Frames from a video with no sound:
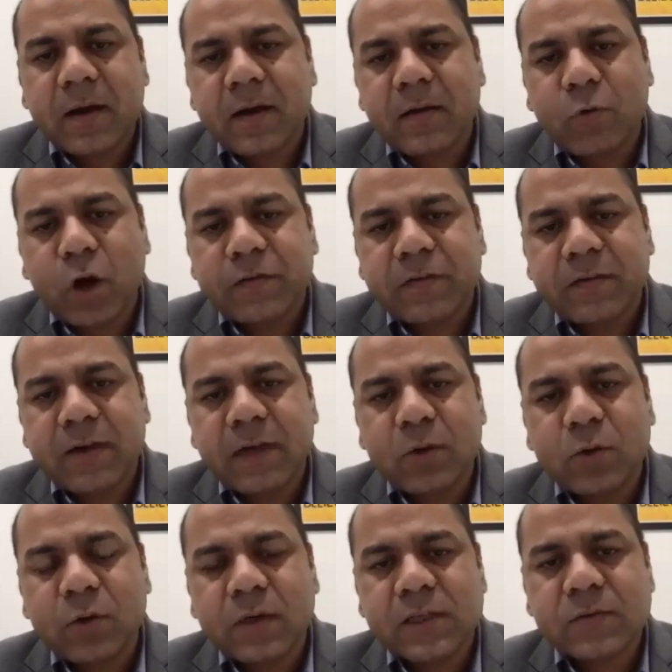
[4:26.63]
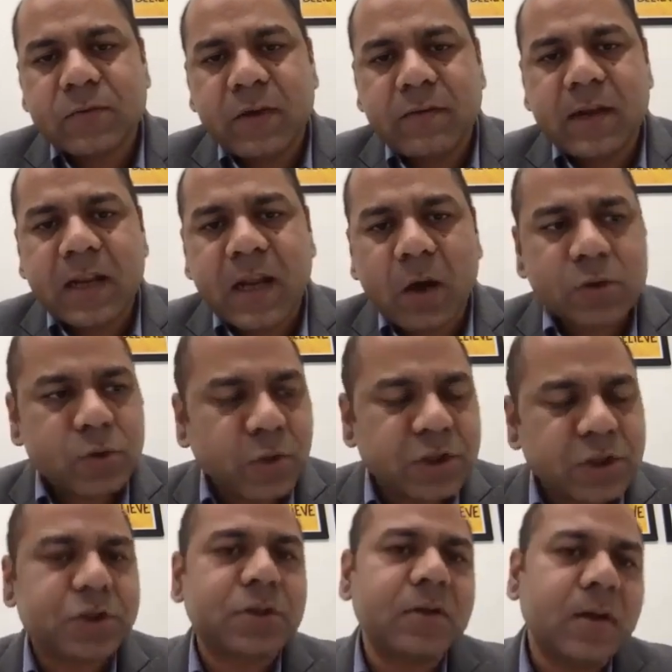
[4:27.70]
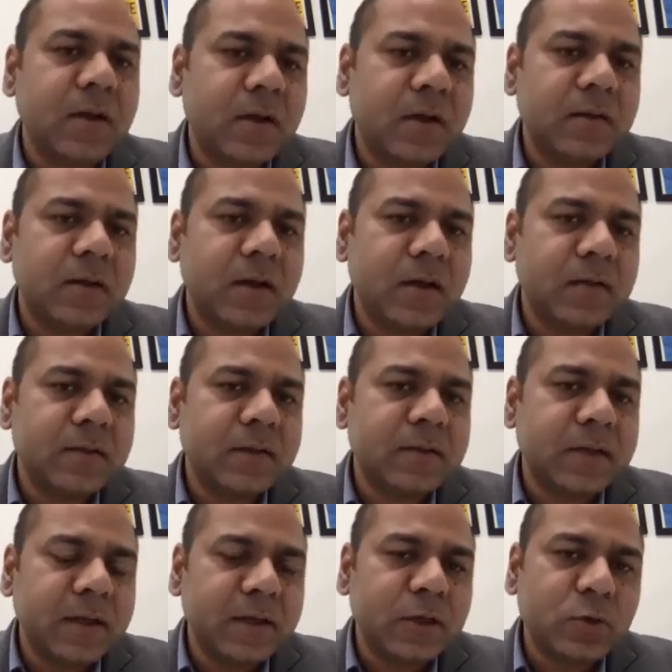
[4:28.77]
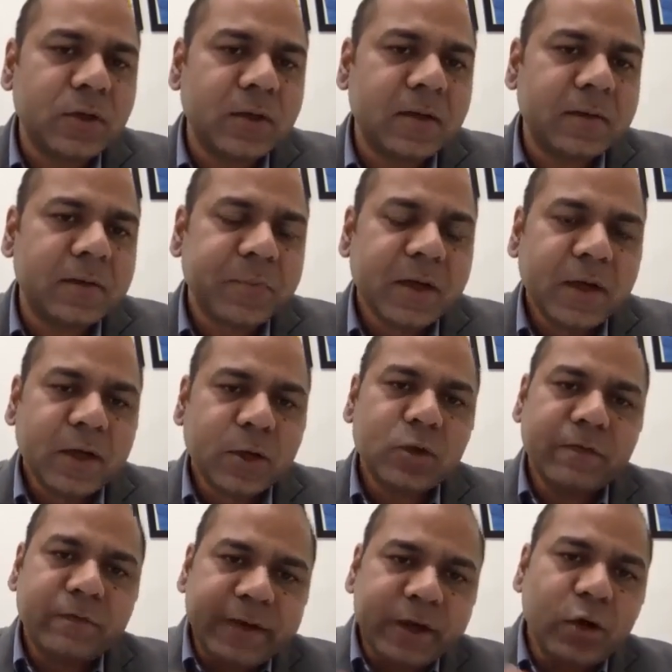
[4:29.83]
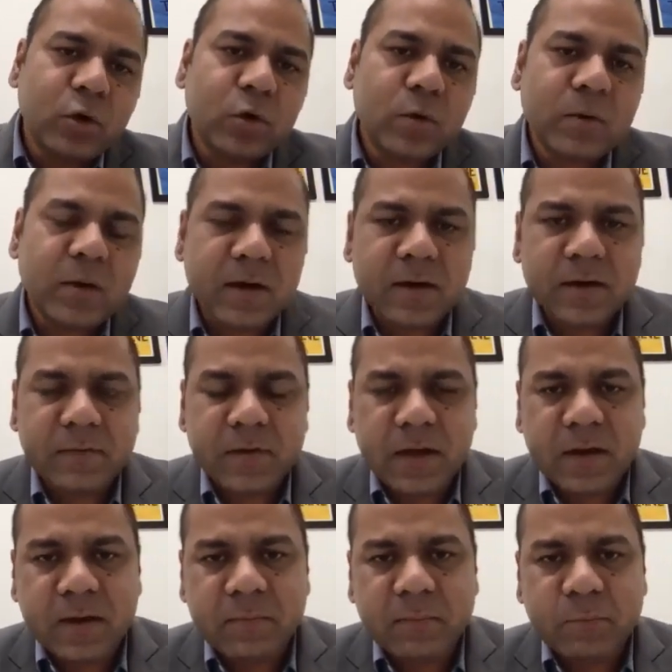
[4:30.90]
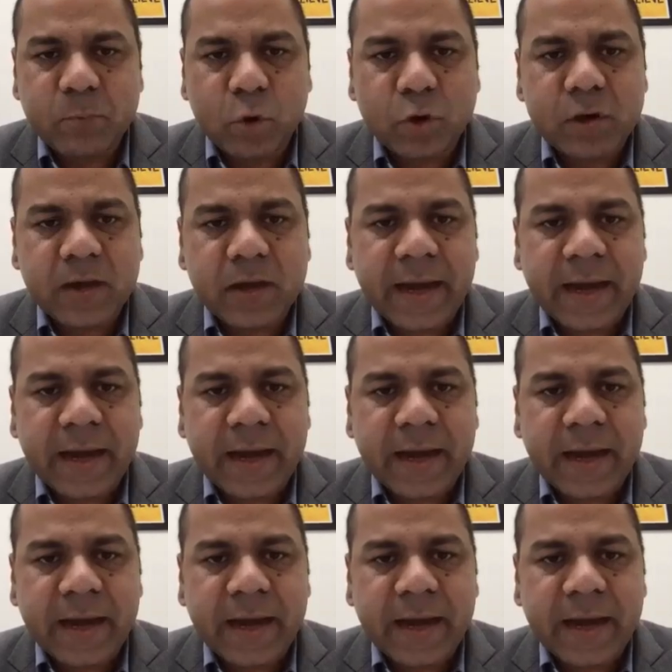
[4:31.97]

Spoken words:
what we will do is we will now switch the thing to the video mode